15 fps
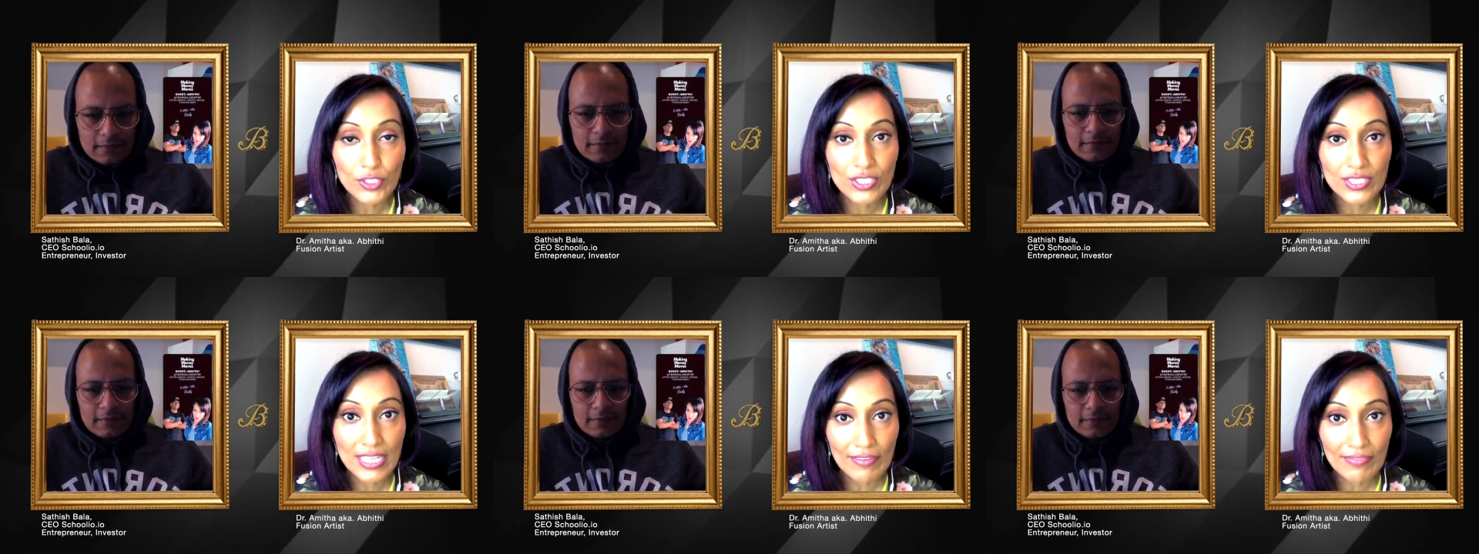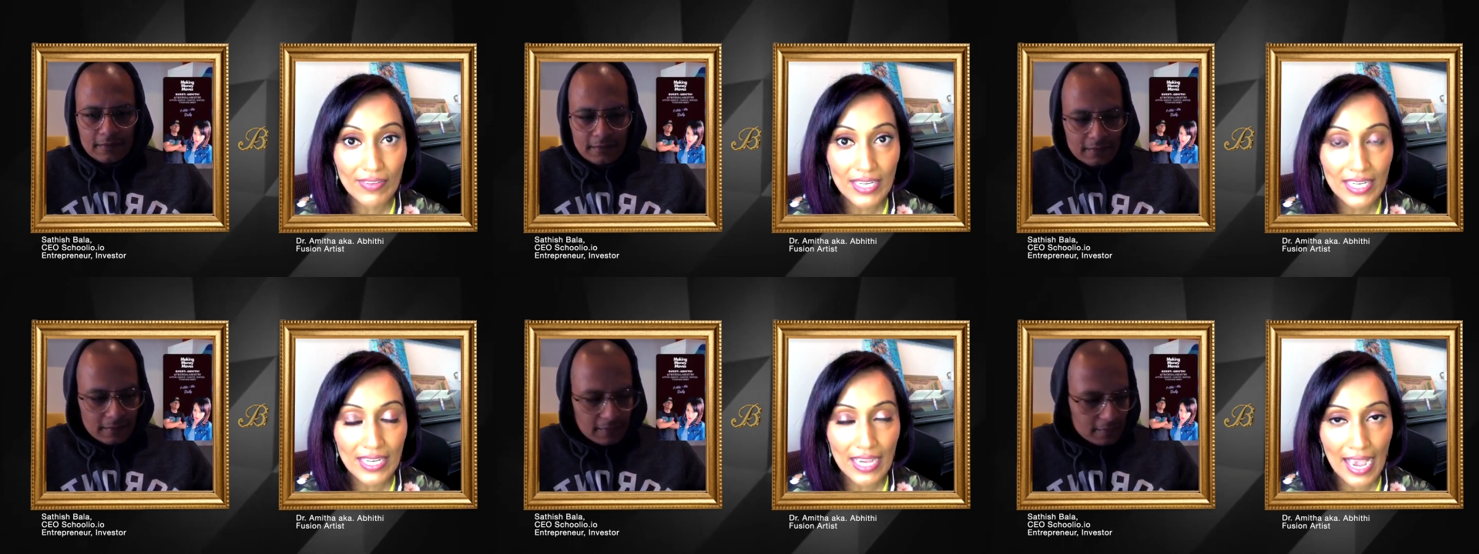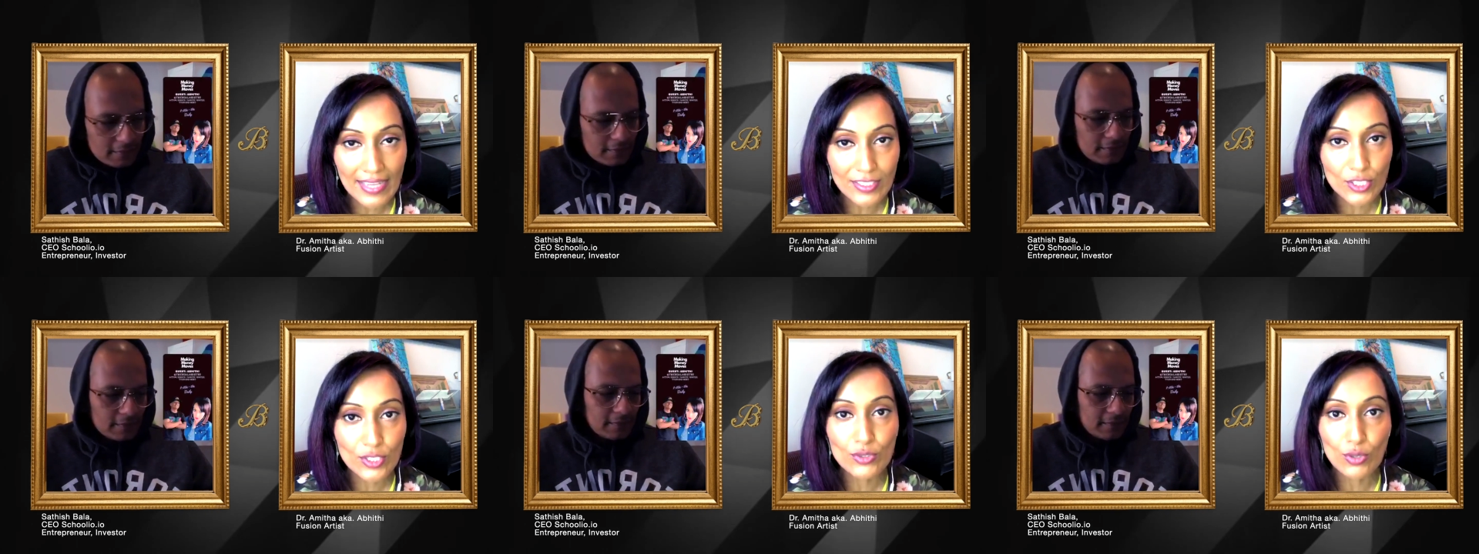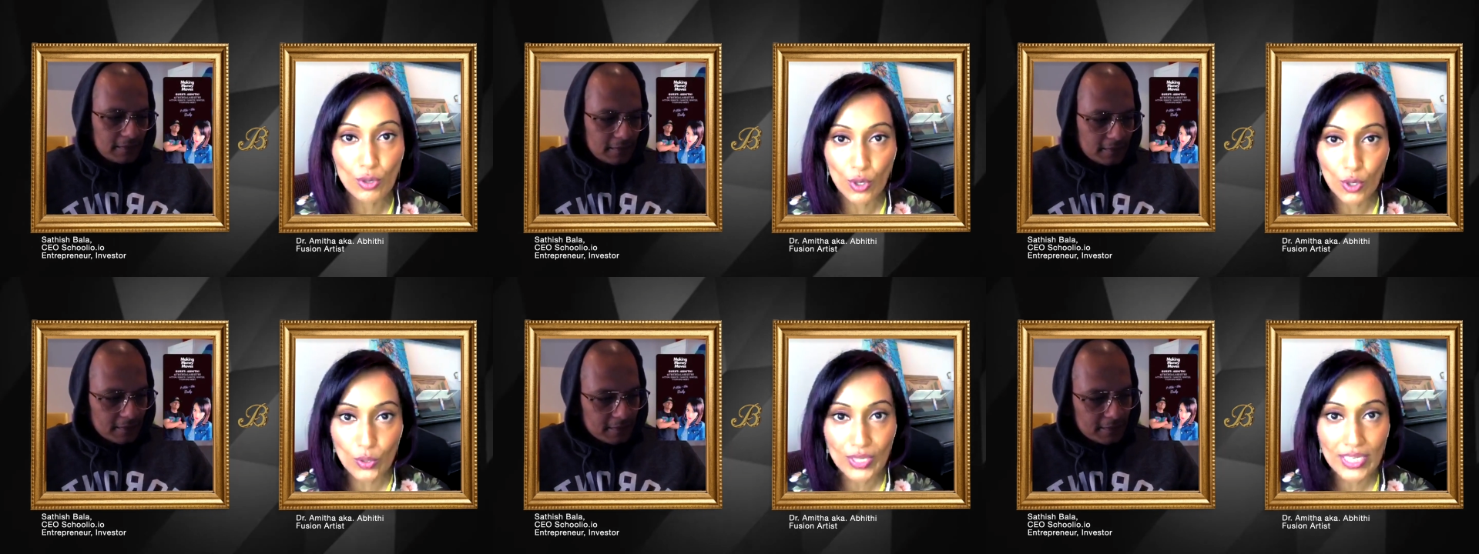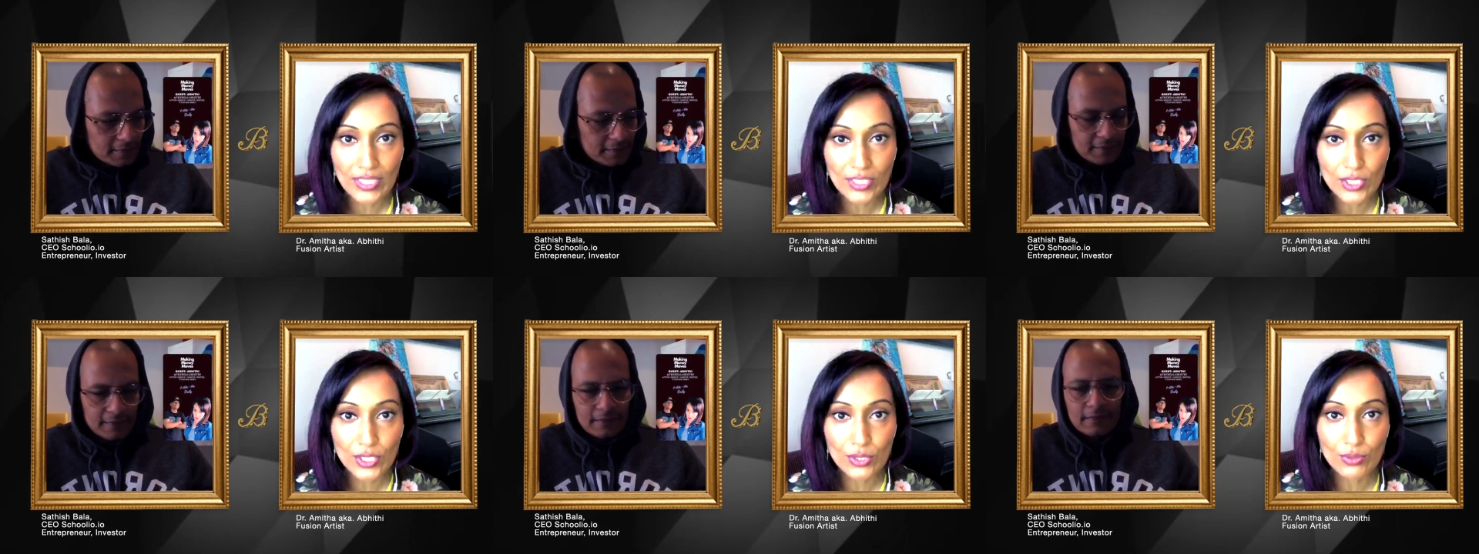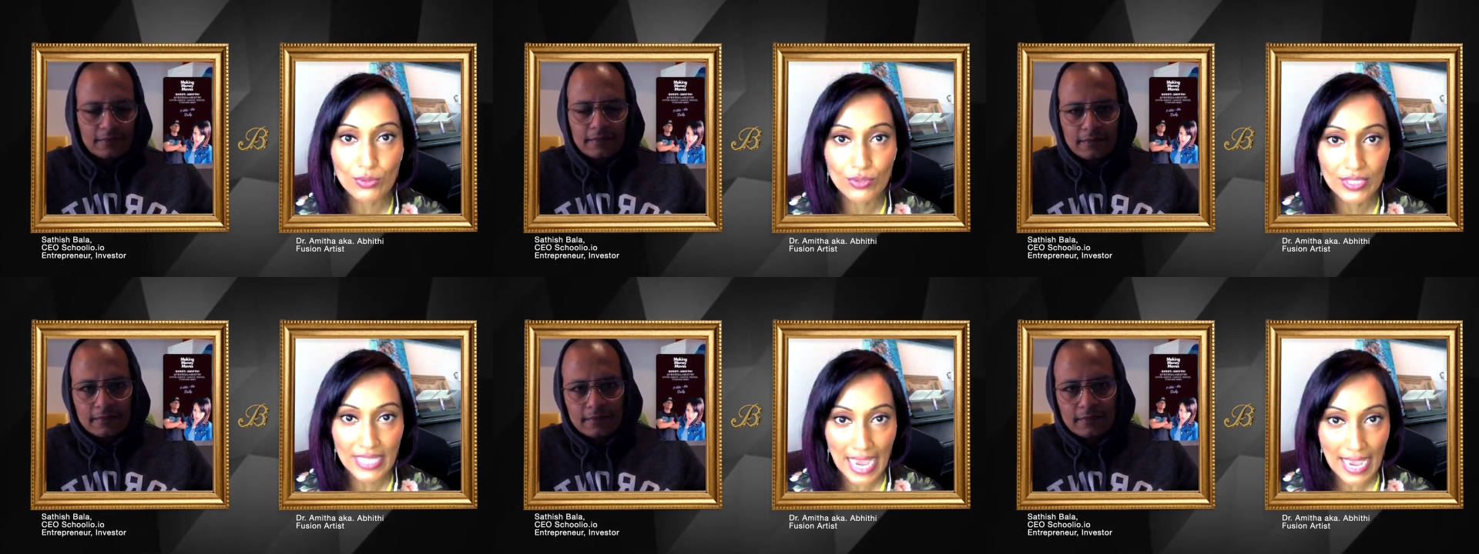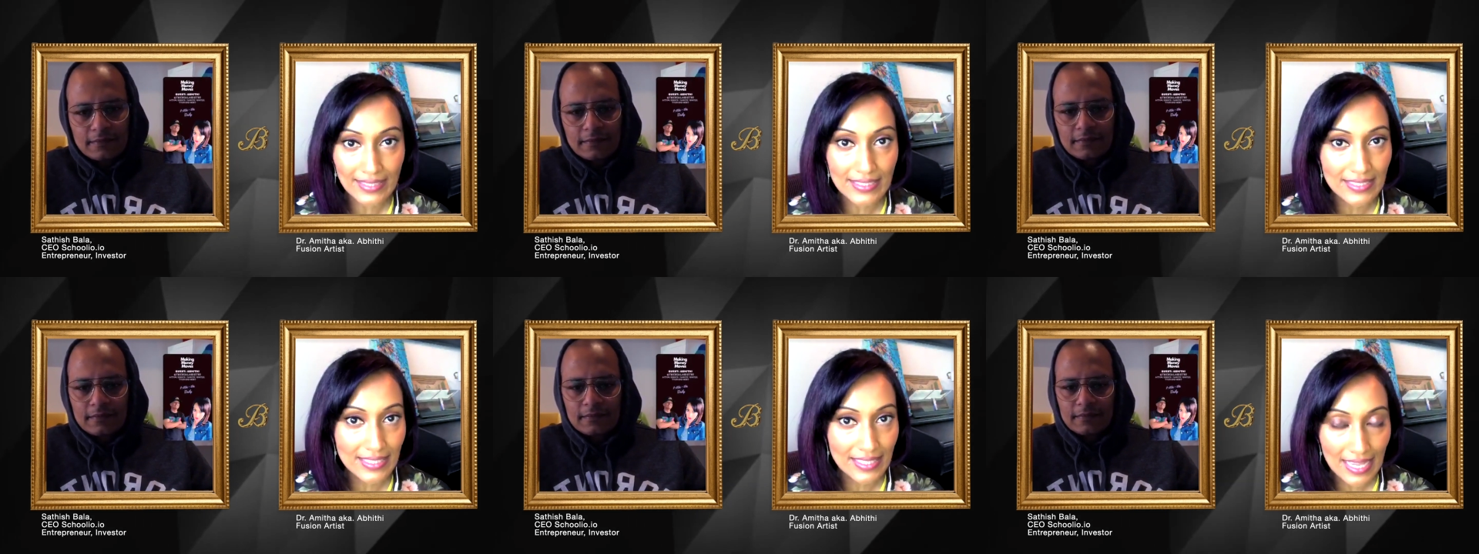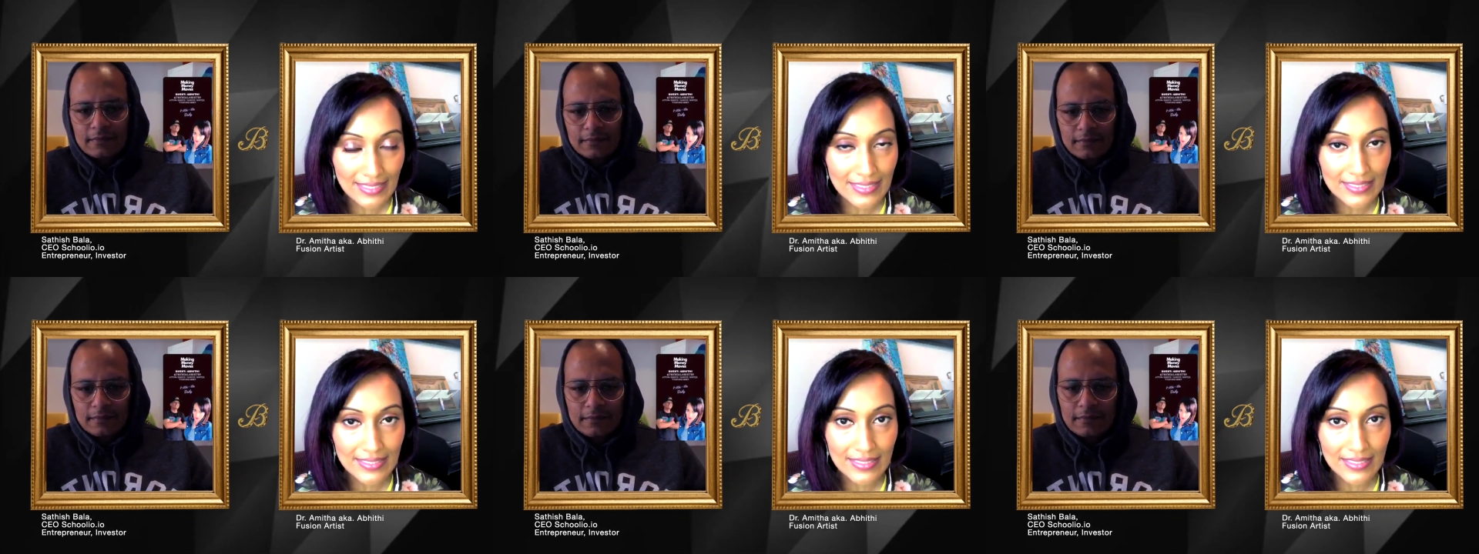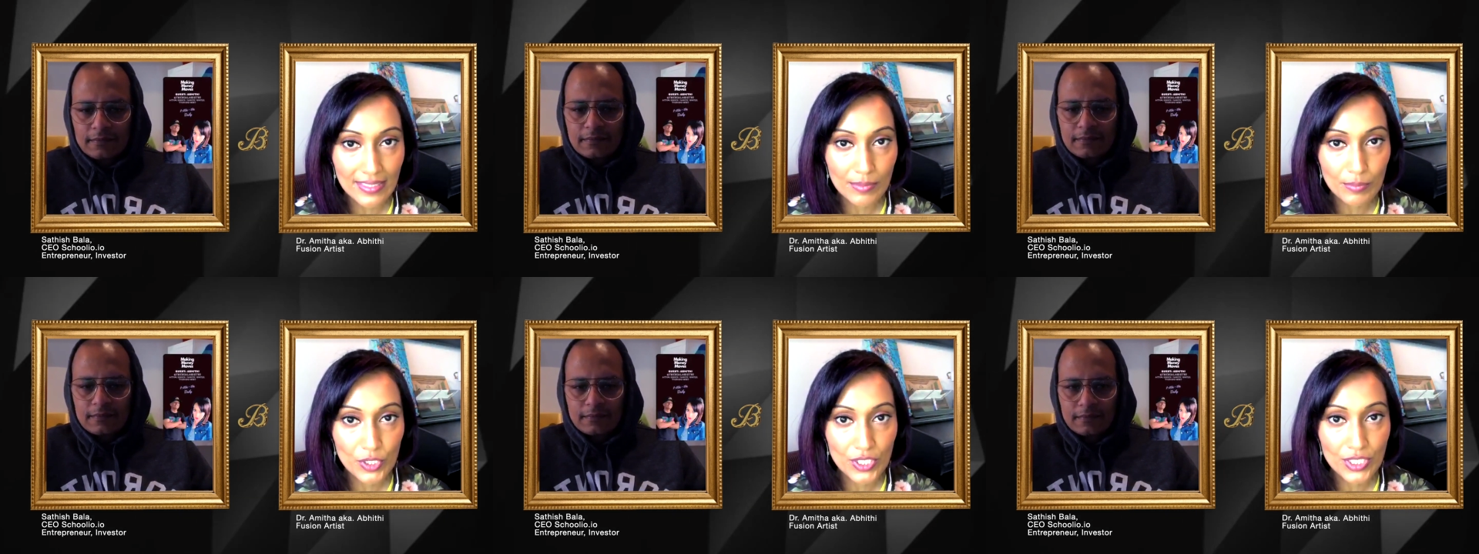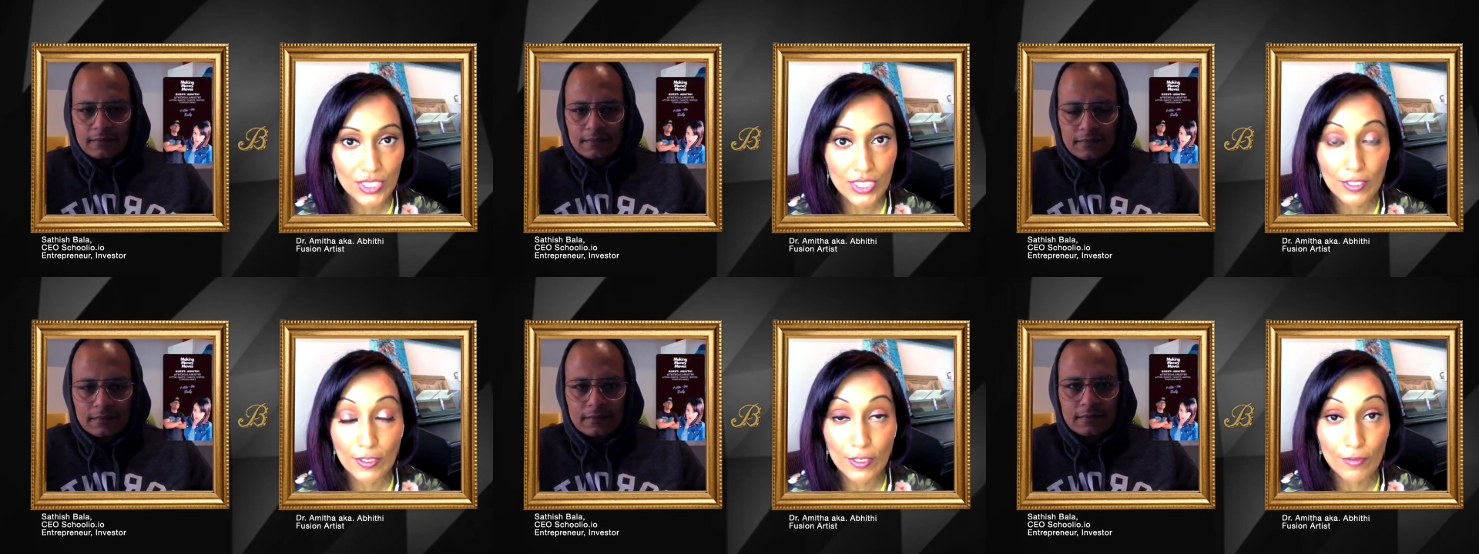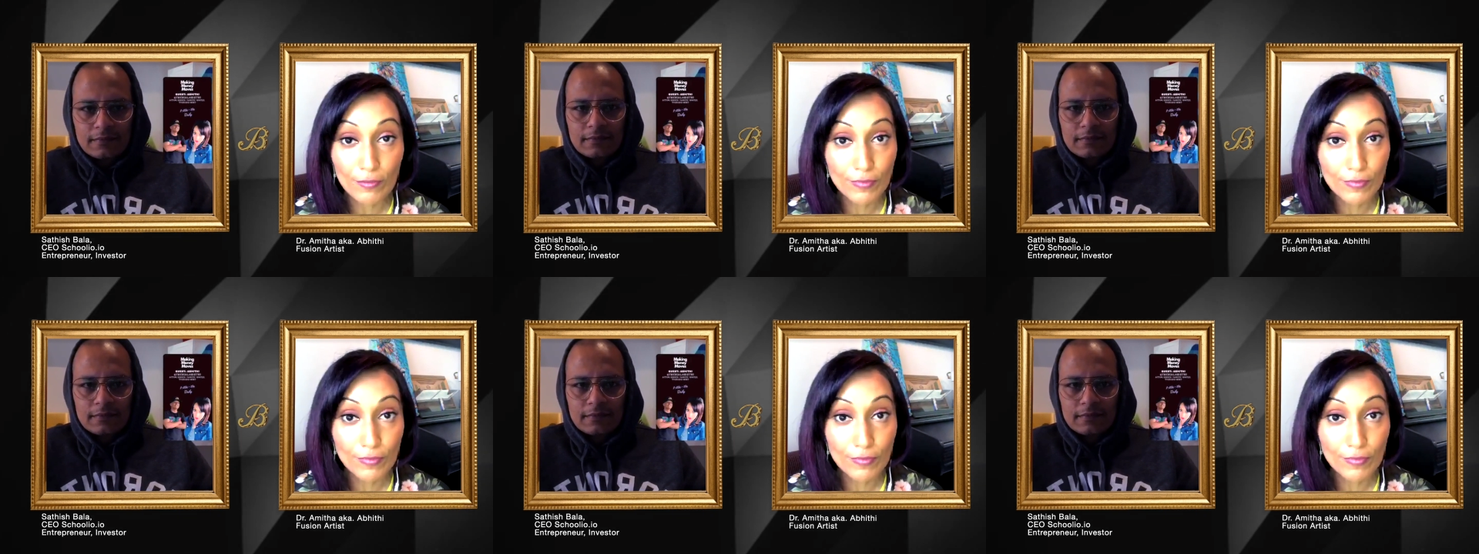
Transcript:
Speaker 1: definitely ask you to look into dance classes in the community if you